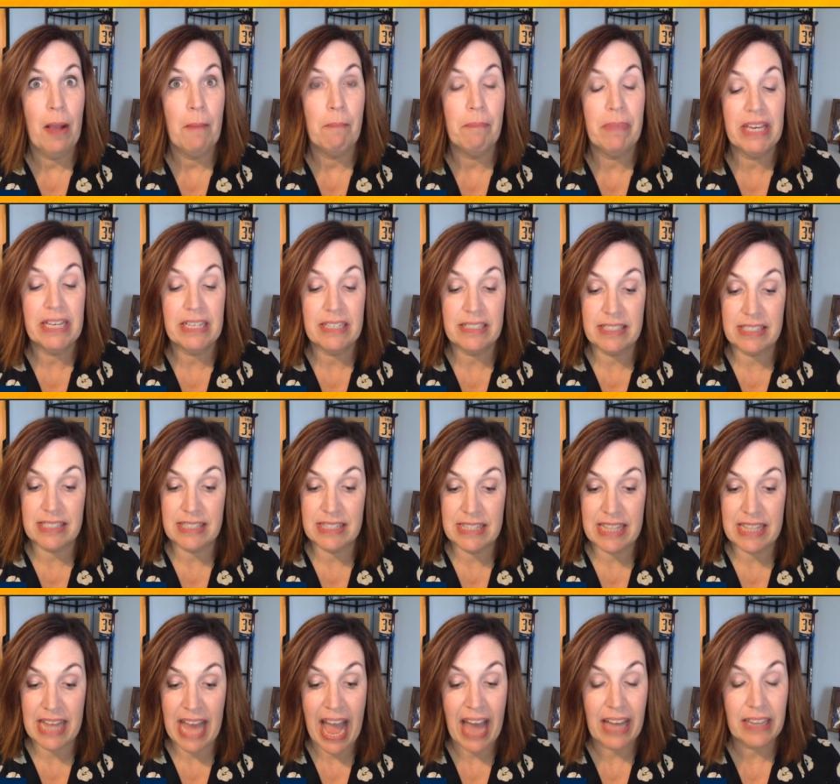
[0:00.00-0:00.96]
Because
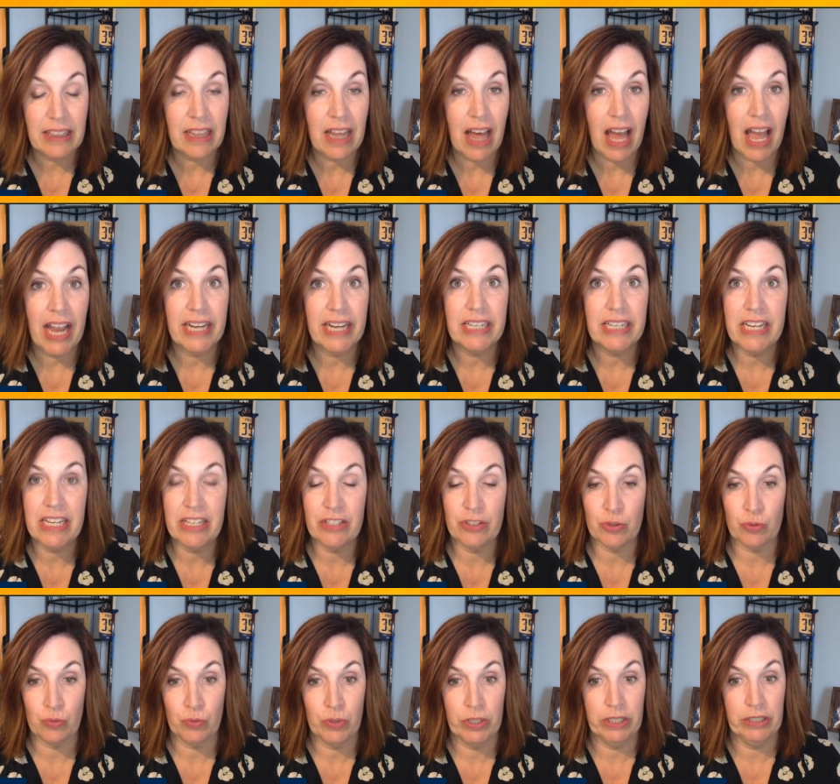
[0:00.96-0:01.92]
that line
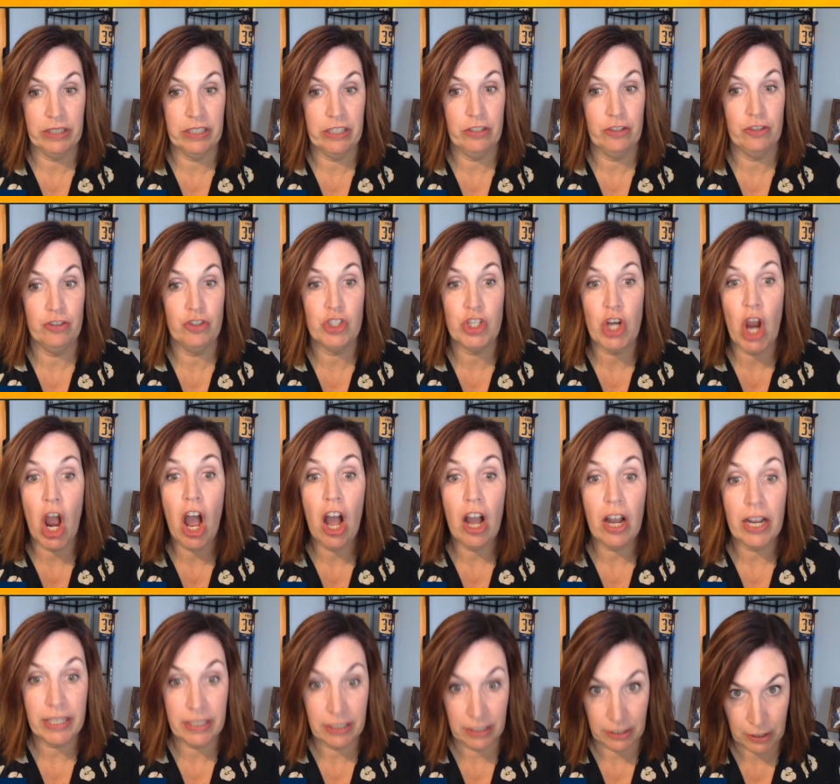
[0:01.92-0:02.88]
is really
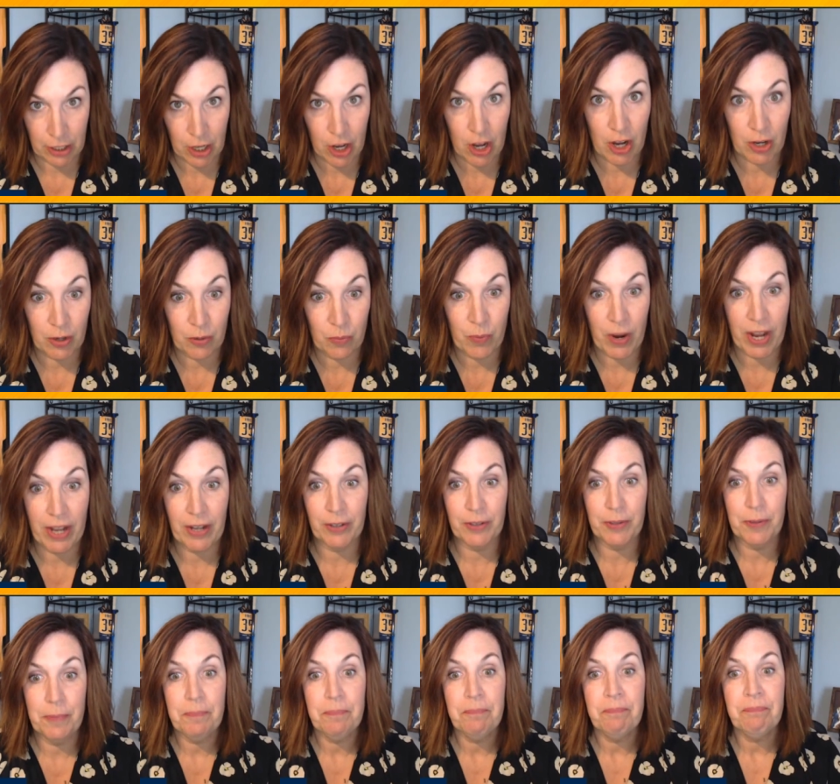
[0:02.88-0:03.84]
chawing along
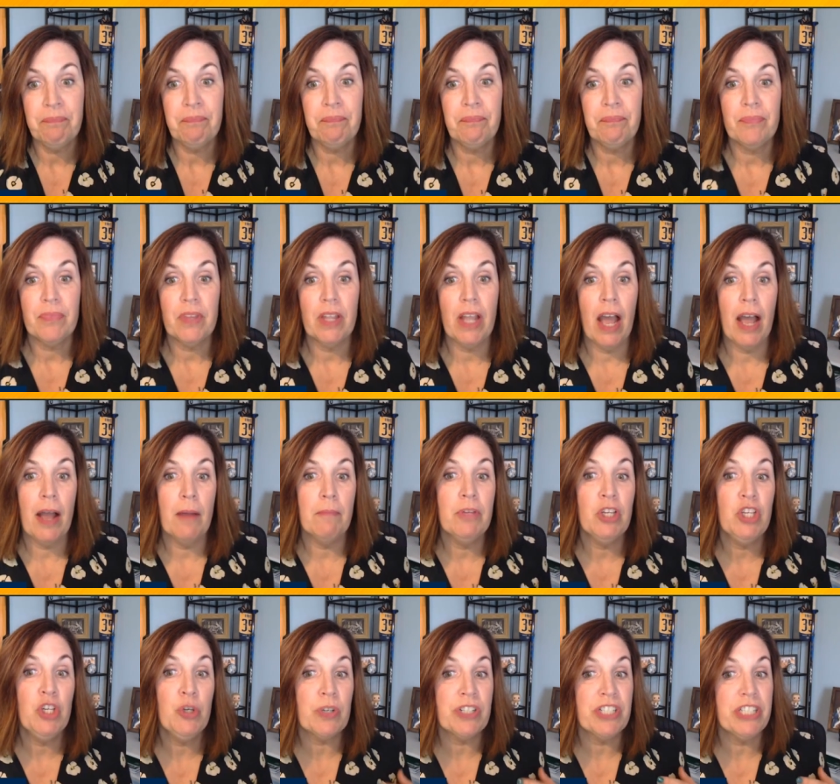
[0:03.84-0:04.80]
well um,
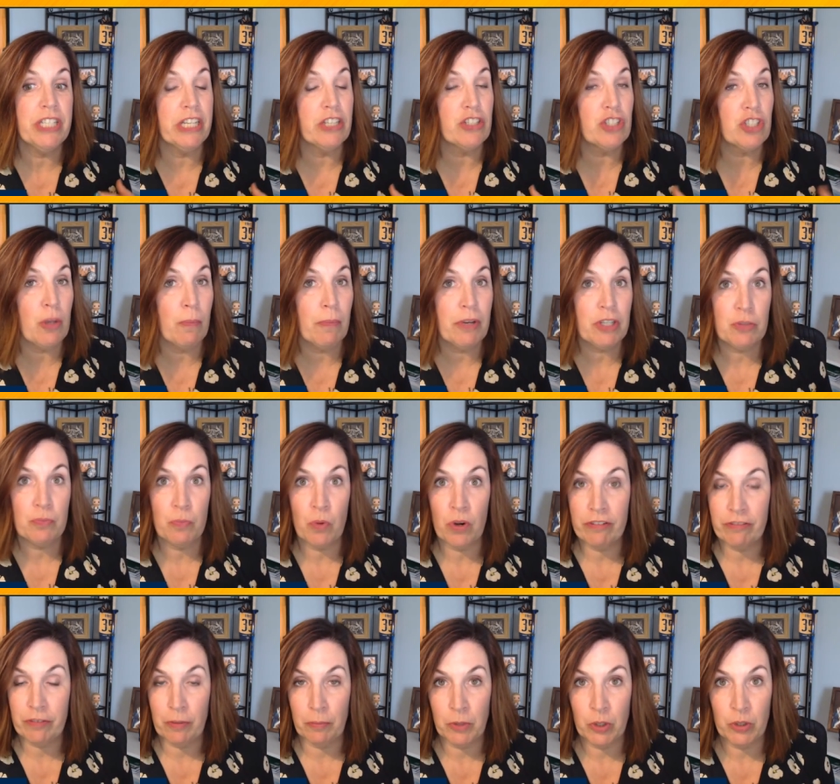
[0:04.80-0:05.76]
you are seeing so much more
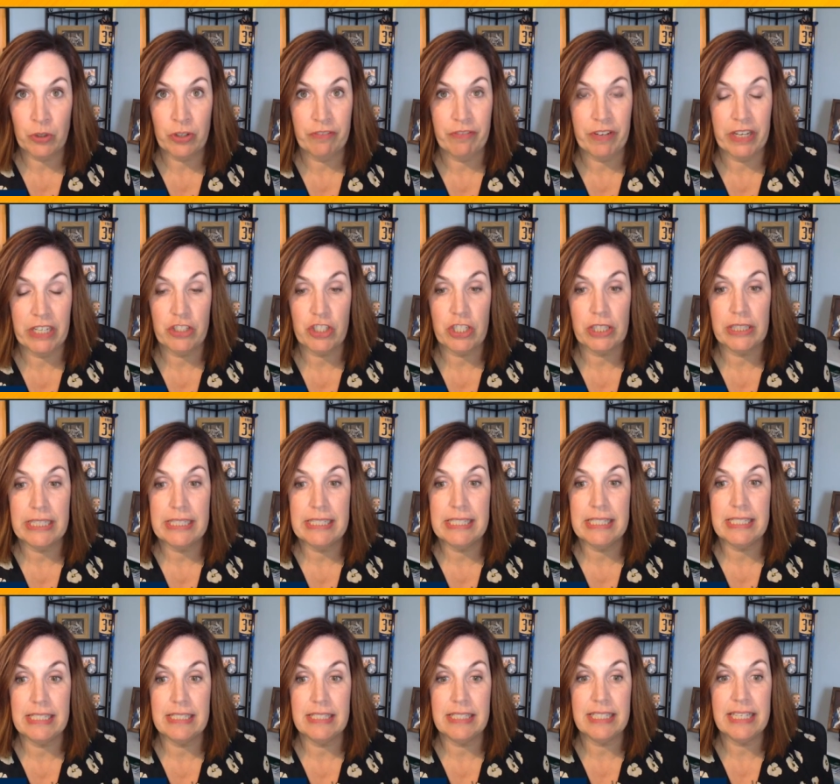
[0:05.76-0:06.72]
from Luke
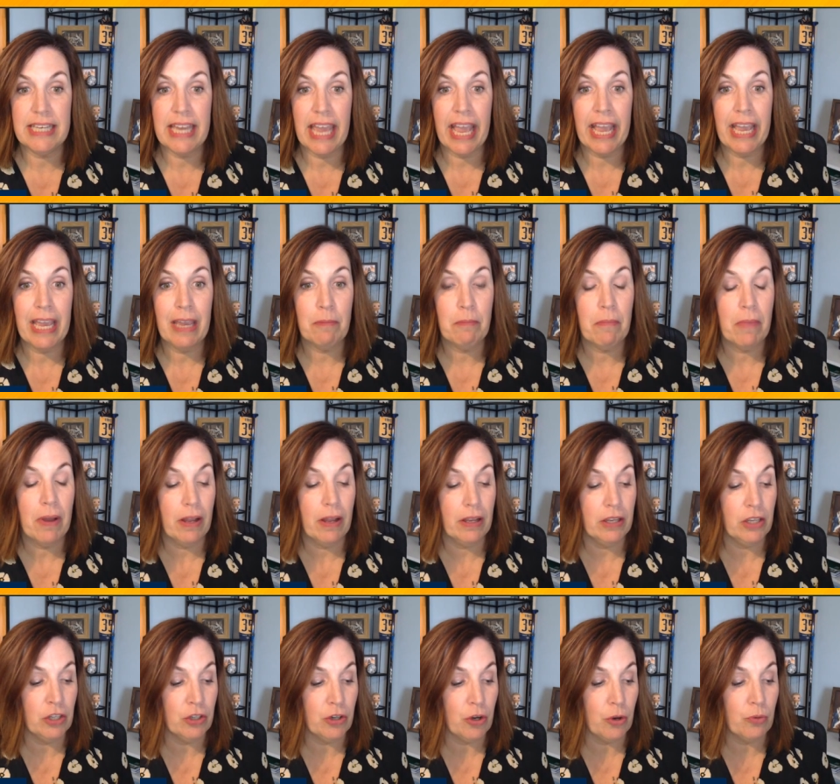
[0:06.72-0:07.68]
Evangelista's game,
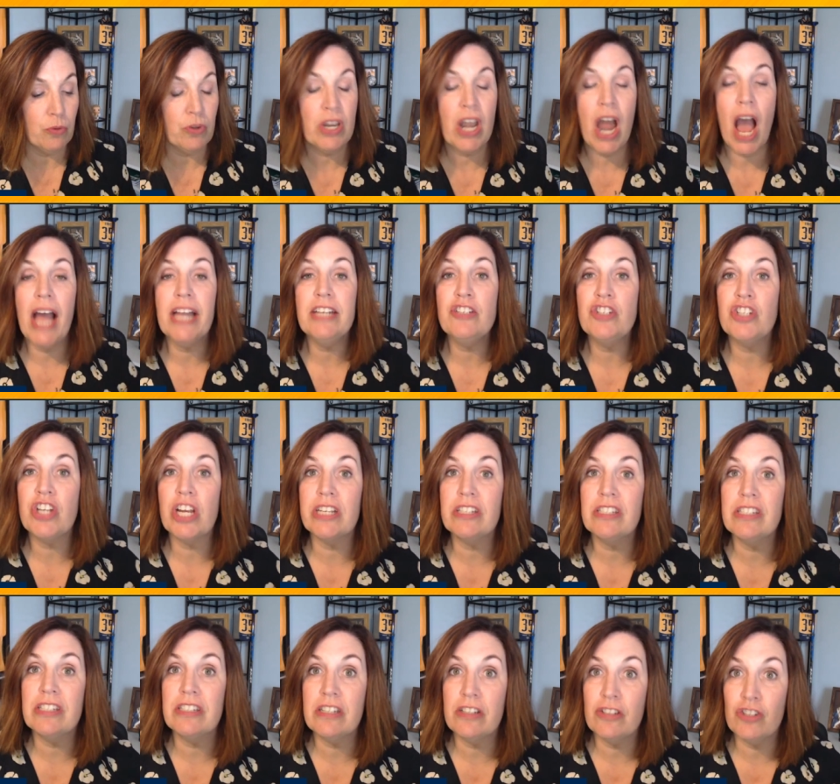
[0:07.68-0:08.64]
you know, not
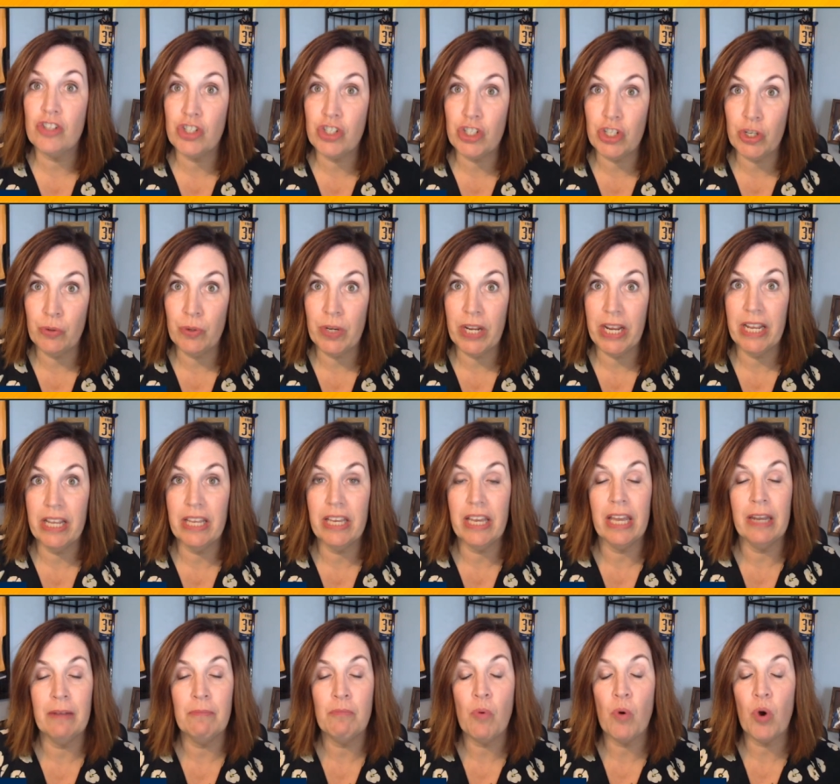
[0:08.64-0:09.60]
just shooting
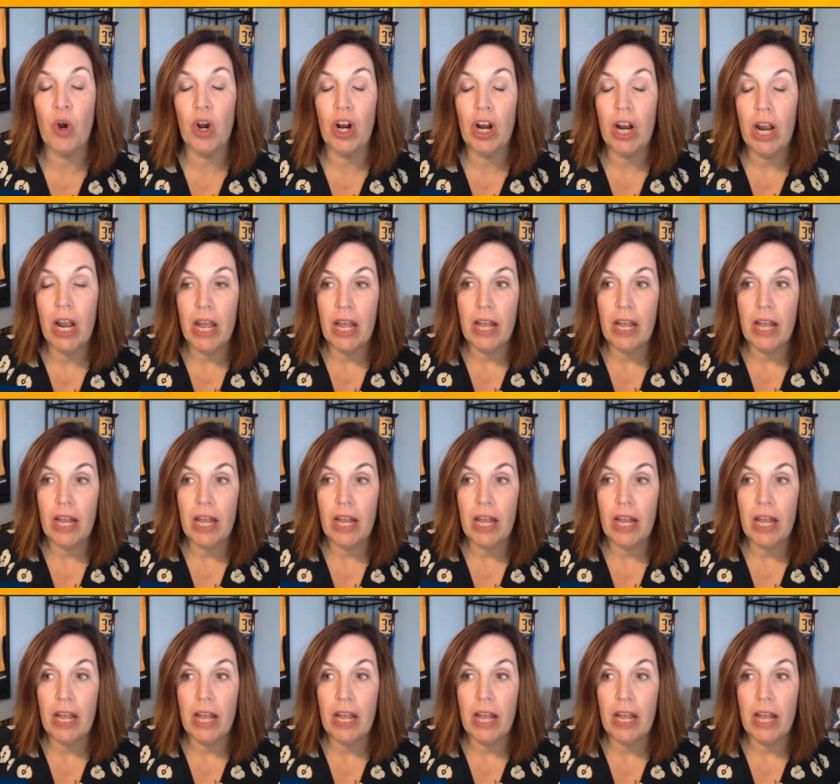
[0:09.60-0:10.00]
and more